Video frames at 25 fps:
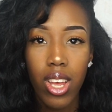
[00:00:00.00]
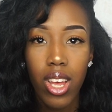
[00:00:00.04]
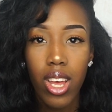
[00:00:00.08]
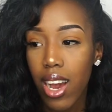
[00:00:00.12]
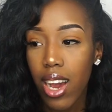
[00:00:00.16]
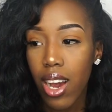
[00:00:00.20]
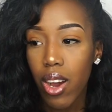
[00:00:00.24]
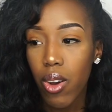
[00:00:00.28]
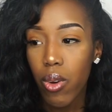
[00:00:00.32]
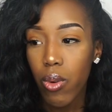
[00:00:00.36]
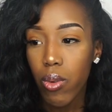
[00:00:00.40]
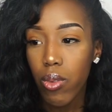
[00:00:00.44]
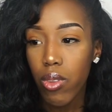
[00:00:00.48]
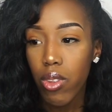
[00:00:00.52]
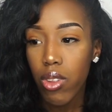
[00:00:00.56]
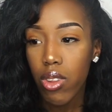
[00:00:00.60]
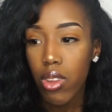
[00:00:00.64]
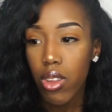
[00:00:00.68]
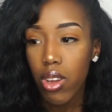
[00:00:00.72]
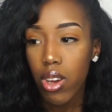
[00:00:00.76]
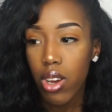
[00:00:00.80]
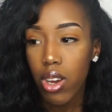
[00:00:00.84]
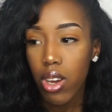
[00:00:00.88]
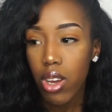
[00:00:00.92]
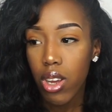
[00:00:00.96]
How
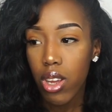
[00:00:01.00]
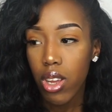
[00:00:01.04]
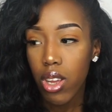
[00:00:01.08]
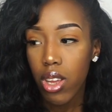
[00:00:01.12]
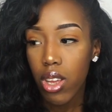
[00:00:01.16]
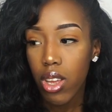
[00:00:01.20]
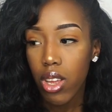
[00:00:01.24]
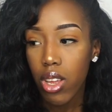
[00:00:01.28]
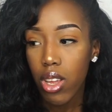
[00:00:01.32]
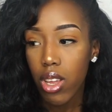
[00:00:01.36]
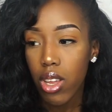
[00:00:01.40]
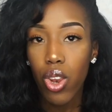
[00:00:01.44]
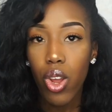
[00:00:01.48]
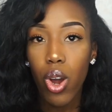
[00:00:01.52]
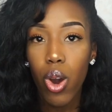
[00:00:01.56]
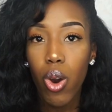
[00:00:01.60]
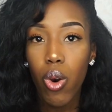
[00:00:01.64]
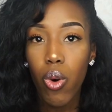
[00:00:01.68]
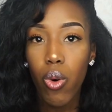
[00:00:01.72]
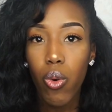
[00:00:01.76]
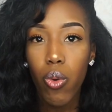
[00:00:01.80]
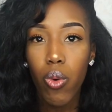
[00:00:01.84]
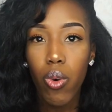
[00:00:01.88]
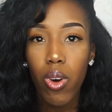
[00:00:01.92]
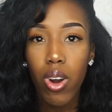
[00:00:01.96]
did I
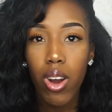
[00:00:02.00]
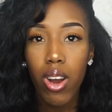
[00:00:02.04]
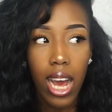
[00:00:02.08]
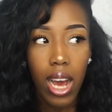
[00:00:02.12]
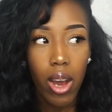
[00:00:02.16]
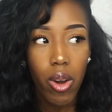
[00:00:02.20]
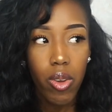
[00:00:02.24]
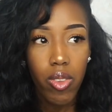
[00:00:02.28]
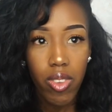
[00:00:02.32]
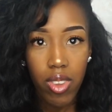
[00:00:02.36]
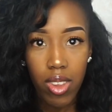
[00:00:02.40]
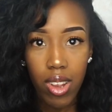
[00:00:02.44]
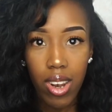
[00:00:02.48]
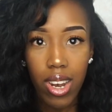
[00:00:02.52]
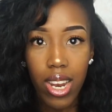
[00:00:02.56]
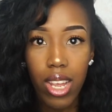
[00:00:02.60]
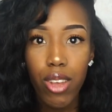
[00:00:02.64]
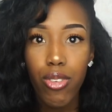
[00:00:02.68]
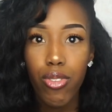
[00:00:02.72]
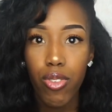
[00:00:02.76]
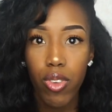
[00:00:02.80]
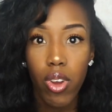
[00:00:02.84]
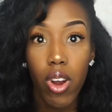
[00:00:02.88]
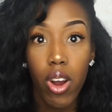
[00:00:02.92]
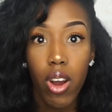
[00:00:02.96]
know how to
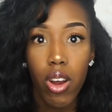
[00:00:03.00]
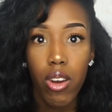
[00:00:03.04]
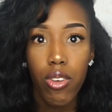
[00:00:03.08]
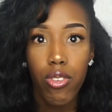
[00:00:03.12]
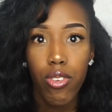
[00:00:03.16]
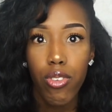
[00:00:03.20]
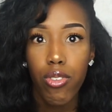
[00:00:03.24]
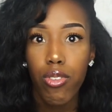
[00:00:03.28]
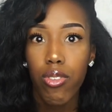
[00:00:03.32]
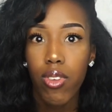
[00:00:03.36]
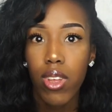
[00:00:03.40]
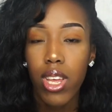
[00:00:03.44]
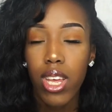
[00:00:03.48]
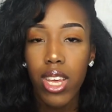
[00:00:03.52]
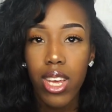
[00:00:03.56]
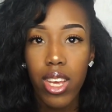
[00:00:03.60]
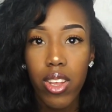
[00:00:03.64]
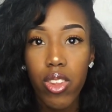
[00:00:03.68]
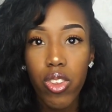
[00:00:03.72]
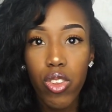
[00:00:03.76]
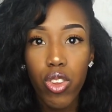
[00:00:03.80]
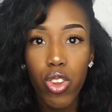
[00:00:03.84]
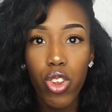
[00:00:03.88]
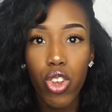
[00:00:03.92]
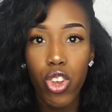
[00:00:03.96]
lift off
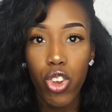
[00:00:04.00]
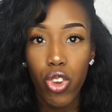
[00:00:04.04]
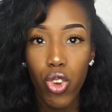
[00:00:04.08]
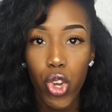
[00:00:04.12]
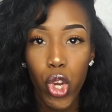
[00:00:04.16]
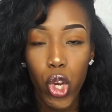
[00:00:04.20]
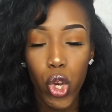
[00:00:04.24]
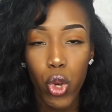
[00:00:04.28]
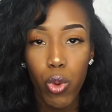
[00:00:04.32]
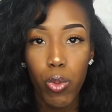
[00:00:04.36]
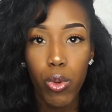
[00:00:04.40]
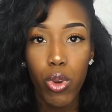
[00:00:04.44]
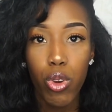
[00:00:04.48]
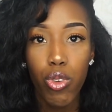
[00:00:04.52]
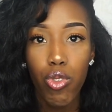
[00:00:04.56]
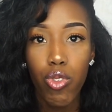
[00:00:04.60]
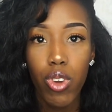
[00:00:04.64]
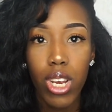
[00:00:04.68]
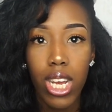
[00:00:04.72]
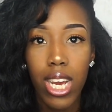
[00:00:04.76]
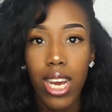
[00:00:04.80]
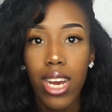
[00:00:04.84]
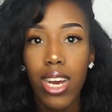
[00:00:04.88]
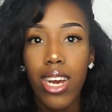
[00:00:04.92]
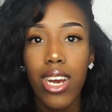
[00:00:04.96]
into the YouTube
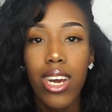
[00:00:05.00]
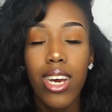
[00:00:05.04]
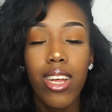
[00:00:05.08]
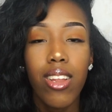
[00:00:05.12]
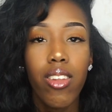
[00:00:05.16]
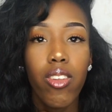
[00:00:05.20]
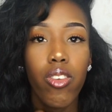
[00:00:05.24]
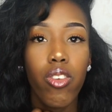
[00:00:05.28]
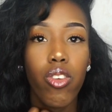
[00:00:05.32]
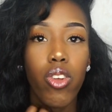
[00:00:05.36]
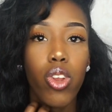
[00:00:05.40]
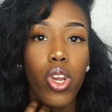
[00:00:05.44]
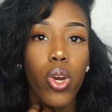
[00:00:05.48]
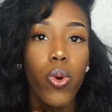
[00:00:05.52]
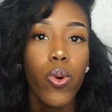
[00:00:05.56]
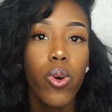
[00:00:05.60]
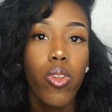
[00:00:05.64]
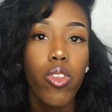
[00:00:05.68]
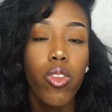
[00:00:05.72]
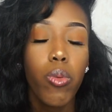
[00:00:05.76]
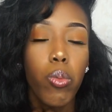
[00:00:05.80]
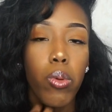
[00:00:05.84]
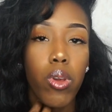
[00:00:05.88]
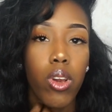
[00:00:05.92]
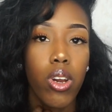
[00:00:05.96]
career? And you know
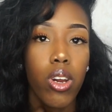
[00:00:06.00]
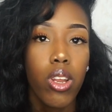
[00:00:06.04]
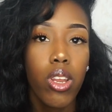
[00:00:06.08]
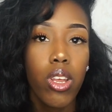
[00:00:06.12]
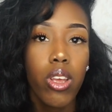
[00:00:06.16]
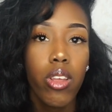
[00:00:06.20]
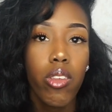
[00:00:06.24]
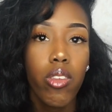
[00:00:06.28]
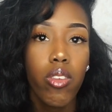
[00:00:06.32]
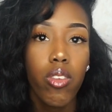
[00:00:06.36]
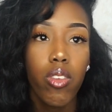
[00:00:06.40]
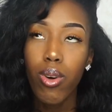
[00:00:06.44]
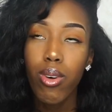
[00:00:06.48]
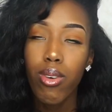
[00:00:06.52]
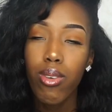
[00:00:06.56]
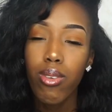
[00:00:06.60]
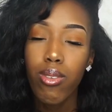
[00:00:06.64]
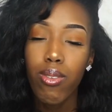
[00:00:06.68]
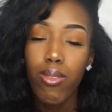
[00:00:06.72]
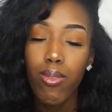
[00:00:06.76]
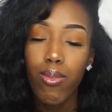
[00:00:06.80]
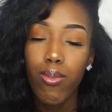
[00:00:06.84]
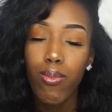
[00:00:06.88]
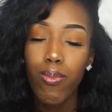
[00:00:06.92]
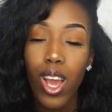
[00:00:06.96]
what, to be honest,
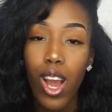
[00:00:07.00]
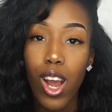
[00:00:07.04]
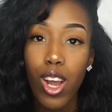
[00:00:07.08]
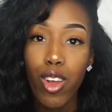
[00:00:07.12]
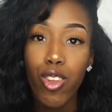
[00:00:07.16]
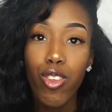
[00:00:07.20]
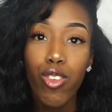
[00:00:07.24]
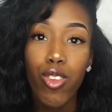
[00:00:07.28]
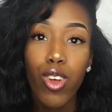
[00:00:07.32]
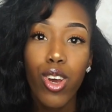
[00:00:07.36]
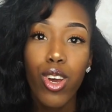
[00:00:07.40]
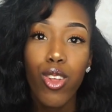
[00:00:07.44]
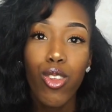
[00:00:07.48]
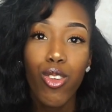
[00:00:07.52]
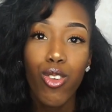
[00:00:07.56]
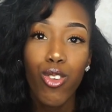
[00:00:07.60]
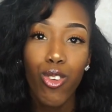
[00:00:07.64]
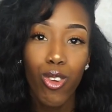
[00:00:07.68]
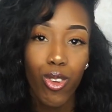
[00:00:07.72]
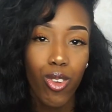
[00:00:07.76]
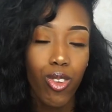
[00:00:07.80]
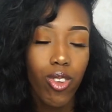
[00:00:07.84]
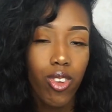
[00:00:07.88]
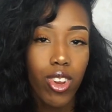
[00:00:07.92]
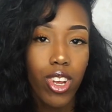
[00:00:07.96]
I started
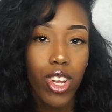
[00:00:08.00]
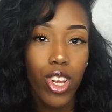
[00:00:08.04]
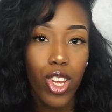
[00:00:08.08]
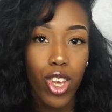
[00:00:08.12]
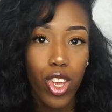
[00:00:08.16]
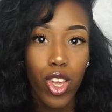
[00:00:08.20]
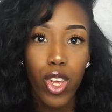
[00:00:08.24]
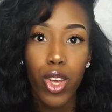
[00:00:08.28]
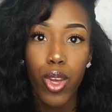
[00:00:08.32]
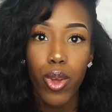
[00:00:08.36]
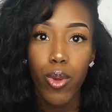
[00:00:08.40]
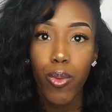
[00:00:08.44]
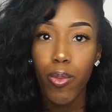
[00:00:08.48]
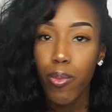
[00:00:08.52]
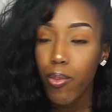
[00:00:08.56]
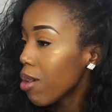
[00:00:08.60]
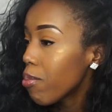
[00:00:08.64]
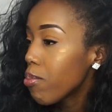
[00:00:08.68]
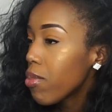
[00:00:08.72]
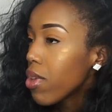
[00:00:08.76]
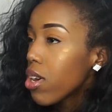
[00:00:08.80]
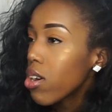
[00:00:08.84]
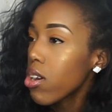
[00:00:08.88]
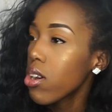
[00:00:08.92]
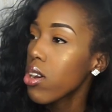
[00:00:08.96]
just like you.
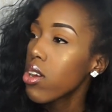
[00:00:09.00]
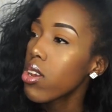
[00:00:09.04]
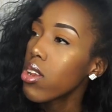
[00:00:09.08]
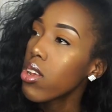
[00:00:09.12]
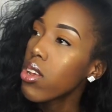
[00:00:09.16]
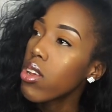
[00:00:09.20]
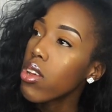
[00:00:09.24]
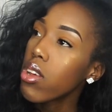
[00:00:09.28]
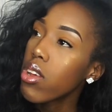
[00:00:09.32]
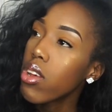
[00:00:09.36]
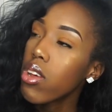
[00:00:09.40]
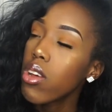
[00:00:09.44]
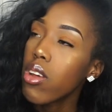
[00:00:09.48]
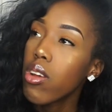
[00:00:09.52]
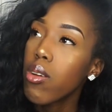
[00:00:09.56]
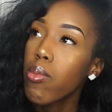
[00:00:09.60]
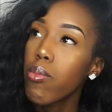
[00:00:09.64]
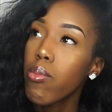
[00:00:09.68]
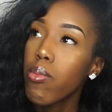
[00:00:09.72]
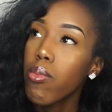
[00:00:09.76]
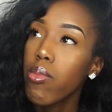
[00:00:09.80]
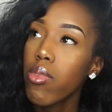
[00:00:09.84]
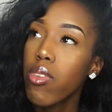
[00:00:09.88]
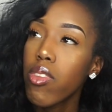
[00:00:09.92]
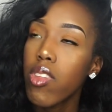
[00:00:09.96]
I'm not
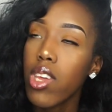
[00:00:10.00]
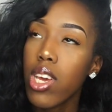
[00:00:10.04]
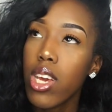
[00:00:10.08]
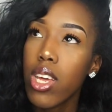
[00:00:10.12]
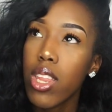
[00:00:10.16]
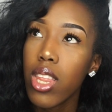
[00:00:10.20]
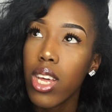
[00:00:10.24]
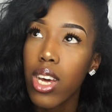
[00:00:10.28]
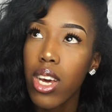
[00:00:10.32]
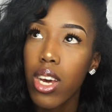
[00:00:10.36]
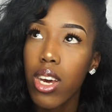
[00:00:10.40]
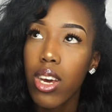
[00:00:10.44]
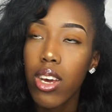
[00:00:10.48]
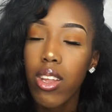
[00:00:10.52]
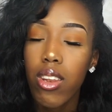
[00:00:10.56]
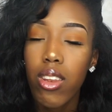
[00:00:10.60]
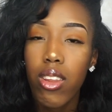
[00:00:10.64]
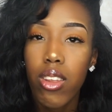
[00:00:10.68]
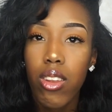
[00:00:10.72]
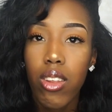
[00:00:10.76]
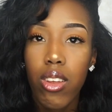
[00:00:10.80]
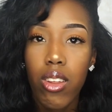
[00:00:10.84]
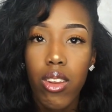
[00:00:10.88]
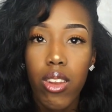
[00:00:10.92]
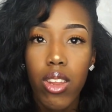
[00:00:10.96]
gonna say that I
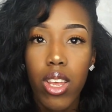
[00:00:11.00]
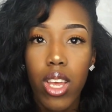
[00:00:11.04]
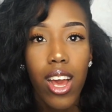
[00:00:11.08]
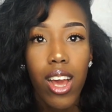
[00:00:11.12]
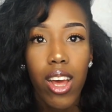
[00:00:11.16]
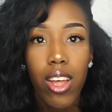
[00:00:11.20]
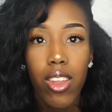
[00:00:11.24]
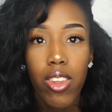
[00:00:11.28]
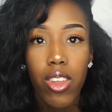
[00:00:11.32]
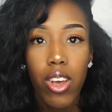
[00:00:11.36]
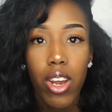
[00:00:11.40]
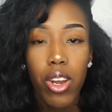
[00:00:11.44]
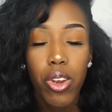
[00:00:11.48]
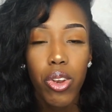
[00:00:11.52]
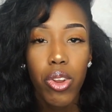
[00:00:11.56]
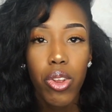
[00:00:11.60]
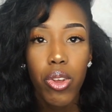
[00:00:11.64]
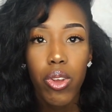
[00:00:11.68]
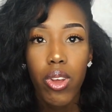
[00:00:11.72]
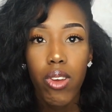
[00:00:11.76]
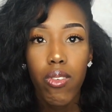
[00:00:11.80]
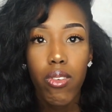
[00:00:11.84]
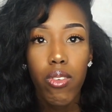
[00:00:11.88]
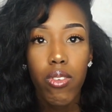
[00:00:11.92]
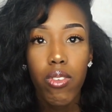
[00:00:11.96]
didn't and I
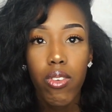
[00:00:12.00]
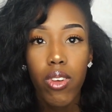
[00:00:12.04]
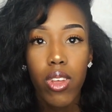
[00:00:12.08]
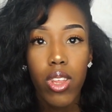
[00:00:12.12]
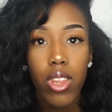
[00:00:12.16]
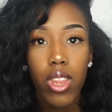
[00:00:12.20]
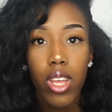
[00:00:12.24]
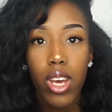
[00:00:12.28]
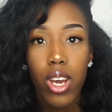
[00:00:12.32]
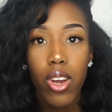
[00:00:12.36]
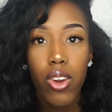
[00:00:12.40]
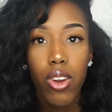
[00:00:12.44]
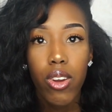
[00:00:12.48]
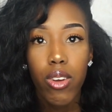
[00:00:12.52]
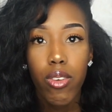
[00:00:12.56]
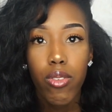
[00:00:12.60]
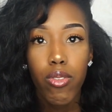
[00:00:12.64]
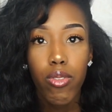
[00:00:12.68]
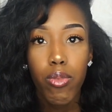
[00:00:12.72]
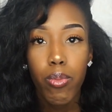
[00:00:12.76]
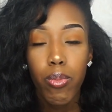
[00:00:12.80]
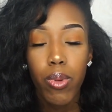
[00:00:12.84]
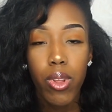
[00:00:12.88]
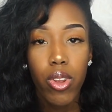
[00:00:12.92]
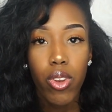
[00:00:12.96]
knew everything that
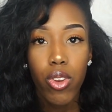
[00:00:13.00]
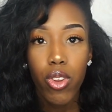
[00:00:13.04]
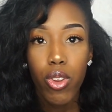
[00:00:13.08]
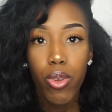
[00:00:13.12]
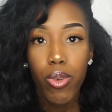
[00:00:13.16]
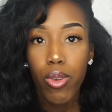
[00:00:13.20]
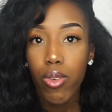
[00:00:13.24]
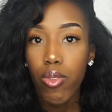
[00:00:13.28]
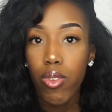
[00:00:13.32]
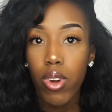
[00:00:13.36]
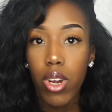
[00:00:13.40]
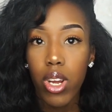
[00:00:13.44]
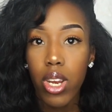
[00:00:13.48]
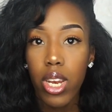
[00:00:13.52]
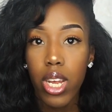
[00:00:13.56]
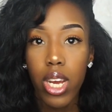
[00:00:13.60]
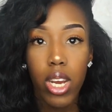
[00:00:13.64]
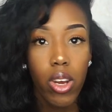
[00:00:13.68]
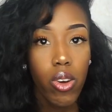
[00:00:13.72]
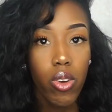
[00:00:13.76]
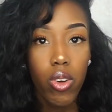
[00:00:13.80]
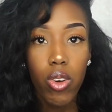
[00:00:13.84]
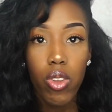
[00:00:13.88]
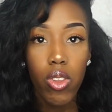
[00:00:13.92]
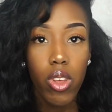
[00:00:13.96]
I've been doing right
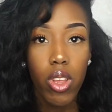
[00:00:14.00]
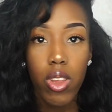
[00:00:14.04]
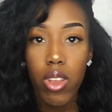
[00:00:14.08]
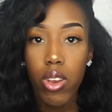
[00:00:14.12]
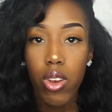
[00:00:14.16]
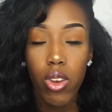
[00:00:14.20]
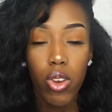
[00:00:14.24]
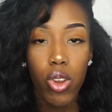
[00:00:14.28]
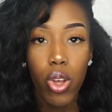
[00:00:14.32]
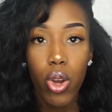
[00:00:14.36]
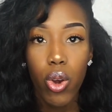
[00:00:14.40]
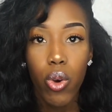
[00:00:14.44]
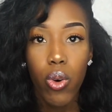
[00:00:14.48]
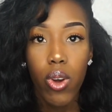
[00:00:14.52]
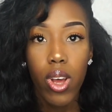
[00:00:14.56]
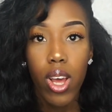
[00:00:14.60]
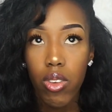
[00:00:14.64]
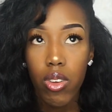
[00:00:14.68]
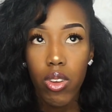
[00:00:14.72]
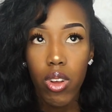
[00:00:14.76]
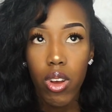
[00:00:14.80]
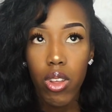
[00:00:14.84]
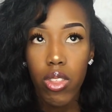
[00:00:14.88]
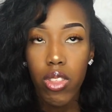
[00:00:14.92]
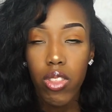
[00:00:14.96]
now because I didn't know
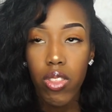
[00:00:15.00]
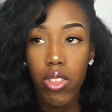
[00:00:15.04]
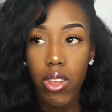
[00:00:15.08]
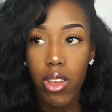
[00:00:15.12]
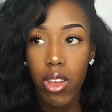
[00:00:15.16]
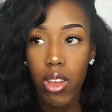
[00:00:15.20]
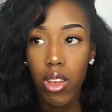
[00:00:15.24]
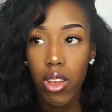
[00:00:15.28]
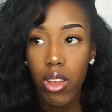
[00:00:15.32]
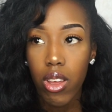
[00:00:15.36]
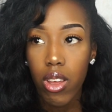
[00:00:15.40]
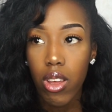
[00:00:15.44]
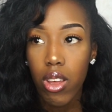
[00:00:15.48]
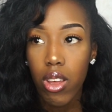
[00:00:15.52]
nothing